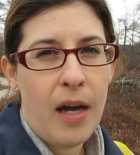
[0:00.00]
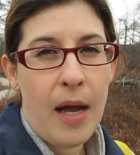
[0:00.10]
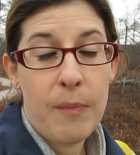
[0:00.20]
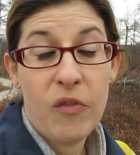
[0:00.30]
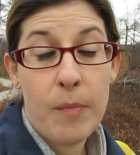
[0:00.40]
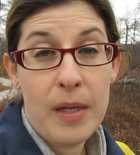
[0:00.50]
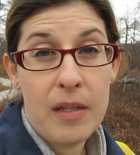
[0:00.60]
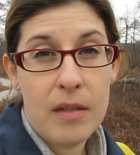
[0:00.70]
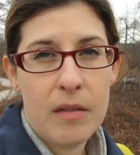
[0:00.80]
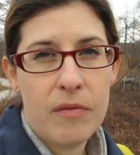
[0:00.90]
I'm
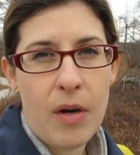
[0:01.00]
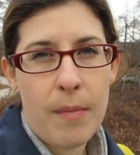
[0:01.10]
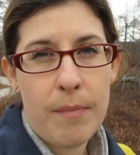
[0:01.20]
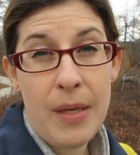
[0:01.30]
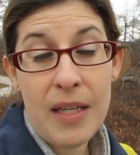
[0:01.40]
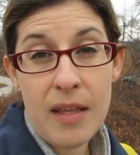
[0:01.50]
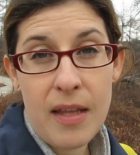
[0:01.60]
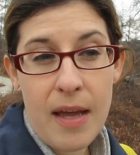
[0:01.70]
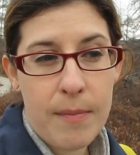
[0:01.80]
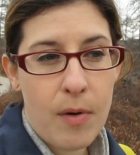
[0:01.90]
forbidden from
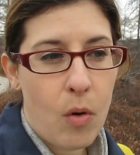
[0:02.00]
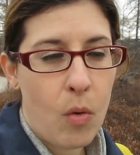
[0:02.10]
picking them